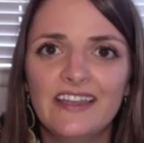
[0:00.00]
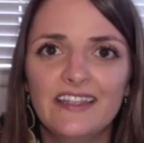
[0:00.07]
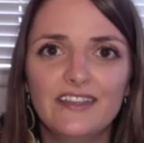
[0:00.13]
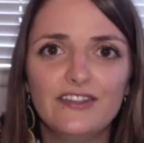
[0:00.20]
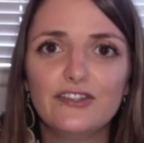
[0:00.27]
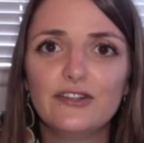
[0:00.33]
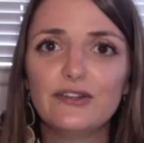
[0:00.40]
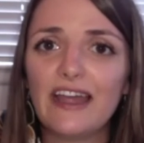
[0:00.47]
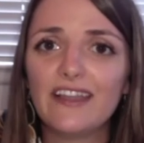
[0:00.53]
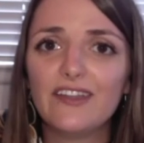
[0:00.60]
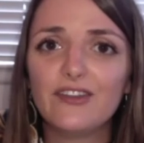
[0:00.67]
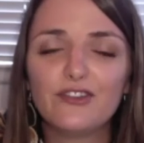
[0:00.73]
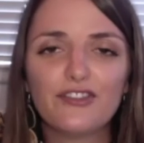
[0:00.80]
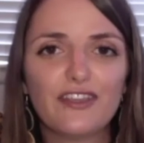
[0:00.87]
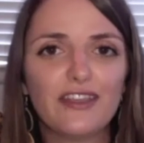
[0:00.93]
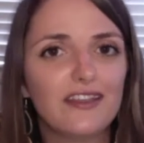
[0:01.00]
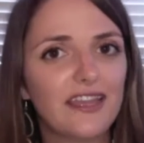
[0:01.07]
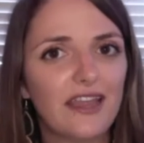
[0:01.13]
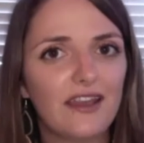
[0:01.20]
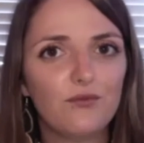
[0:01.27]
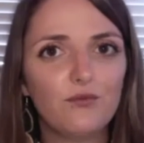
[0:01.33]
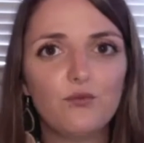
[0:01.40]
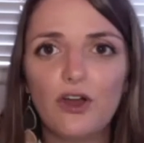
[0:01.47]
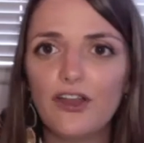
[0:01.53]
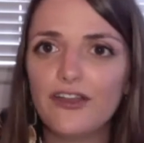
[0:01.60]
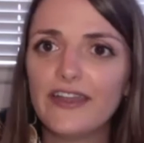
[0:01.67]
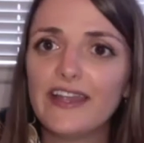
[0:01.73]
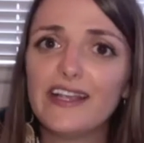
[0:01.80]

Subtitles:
you know, I don't think that one